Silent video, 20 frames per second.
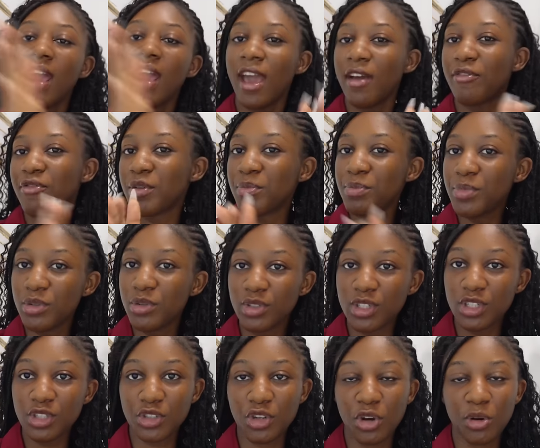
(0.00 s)
every
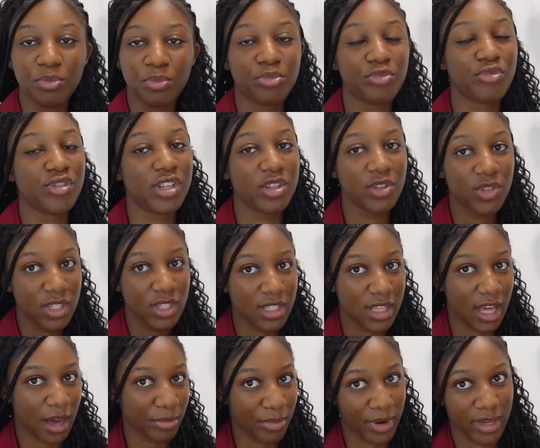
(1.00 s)
beauty shop reduces
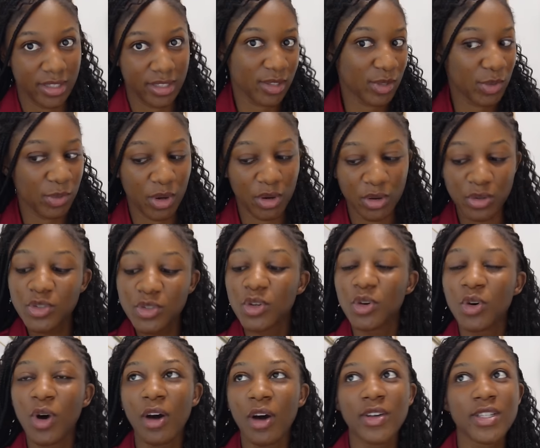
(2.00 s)
their price as well
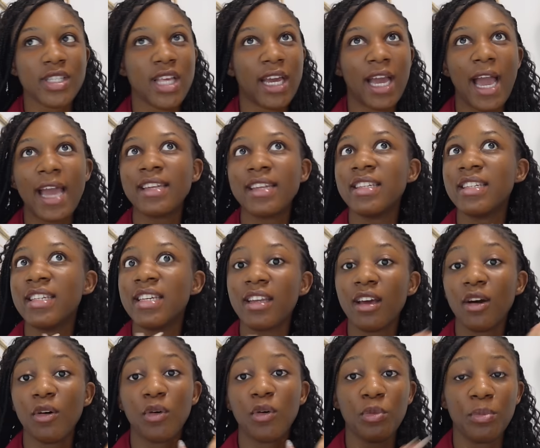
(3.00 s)
so i was like i need
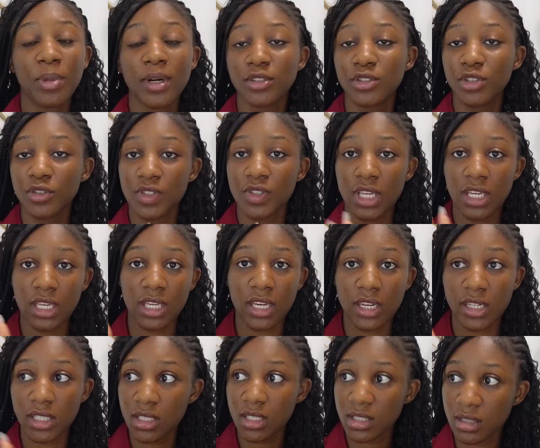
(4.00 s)
a whole bunch of
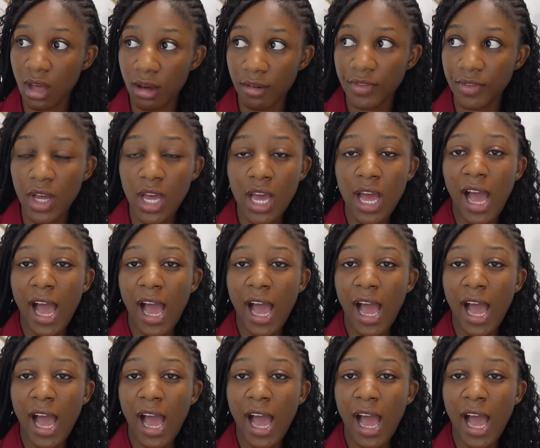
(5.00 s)
skincare stuff